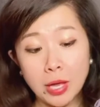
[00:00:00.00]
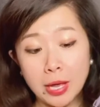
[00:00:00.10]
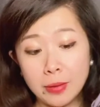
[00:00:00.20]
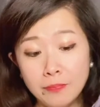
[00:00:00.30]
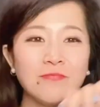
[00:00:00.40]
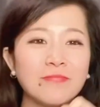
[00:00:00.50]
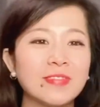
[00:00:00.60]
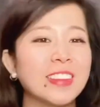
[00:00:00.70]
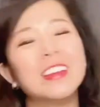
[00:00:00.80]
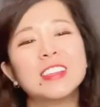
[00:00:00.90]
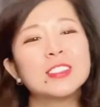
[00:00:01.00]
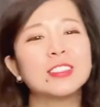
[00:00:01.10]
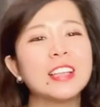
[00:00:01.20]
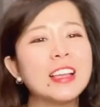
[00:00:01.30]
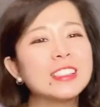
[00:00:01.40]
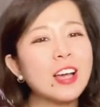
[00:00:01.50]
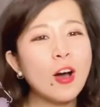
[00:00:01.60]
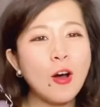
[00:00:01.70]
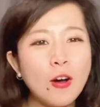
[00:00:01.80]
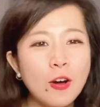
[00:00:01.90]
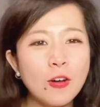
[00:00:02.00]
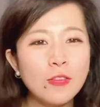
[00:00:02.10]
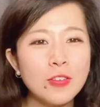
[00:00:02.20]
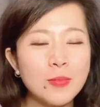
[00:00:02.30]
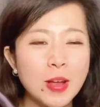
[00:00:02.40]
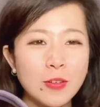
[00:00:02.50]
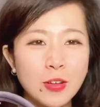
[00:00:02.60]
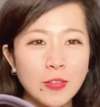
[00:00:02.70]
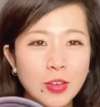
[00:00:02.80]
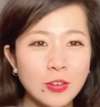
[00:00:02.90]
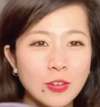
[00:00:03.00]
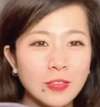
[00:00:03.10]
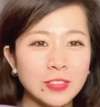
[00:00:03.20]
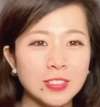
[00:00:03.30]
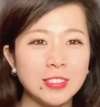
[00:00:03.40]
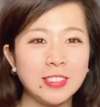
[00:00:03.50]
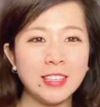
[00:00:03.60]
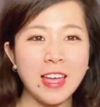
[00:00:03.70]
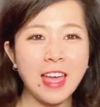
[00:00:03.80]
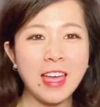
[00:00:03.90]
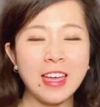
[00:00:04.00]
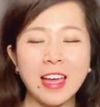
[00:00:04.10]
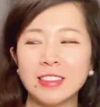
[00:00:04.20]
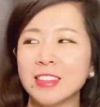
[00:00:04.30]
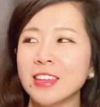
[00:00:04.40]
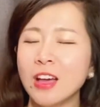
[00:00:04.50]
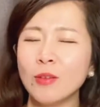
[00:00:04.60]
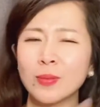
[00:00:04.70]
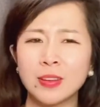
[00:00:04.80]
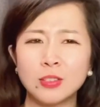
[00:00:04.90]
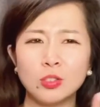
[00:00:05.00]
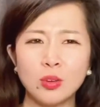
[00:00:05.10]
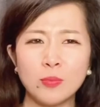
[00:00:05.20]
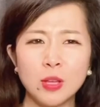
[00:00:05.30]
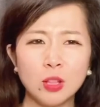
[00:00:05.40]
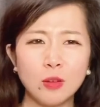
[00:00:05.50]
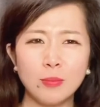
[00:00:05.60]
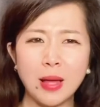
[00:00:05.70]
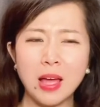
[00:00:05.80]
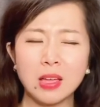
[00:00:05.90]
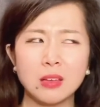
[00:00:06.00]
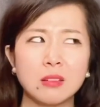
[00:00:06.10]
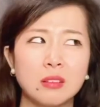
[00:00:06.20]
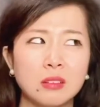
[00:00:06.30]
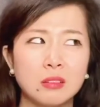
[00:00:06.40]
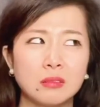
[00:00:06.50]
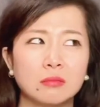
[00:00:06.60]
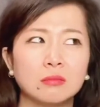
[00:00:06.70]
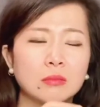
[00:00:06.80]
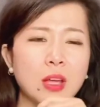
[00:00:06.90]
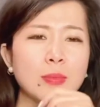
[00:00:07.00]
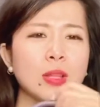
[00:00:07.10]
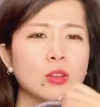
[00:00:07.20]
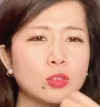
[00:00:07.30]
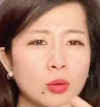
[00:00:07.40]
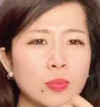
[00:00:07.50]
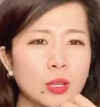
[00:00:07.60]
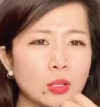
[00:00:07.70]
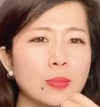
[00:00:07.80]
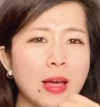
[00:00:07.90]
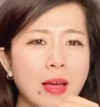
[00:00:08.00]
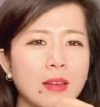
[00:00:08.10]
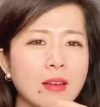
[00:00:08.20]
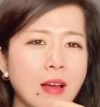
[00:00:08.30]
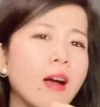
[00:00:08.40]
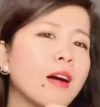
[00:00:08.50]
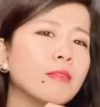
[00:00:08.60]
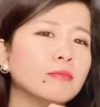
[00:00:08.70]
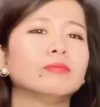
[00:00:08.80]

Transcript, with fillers: them. So that's all for my review today. I think I'm gonna do a pillow bag. I'm gonna do a pillow bag um,